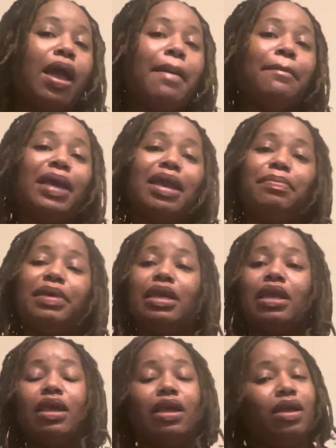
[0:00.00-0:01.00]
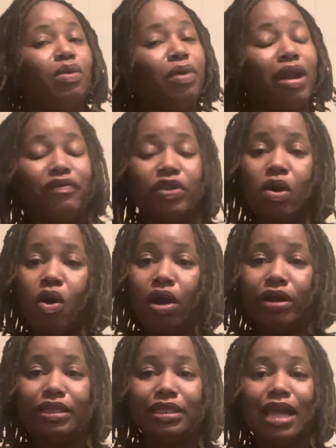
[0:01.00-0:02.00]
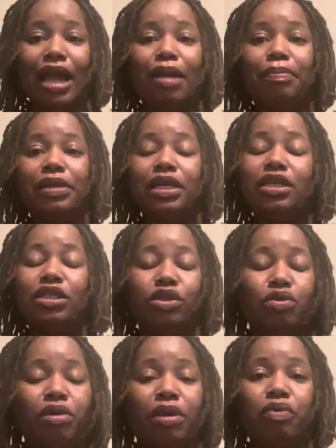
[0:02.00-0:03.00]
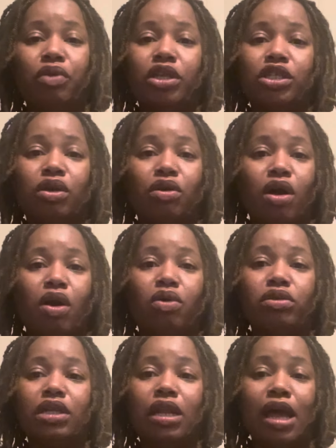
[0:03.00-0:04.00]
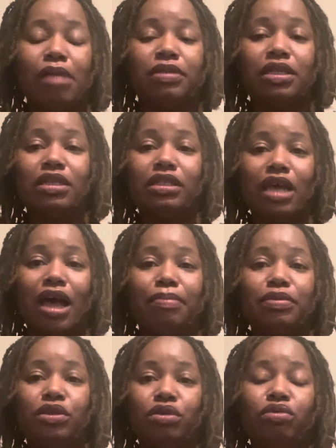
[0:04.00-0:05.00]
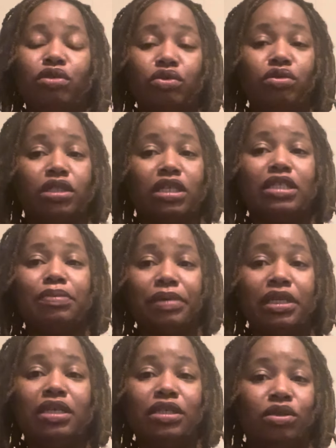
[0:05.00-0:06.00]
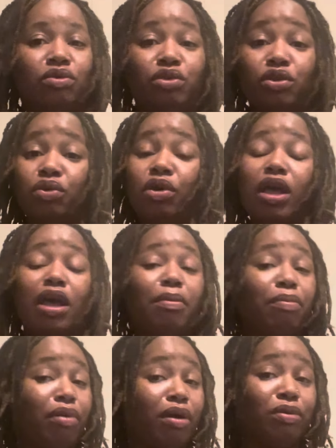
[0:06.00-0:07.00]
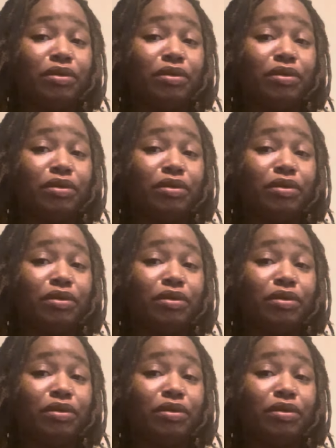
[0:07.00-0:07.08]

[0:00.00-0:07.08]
baby, whatever your heart desire, please do it. Reach your goals. Climb to the top. Do you, sis. Please do you. Bro,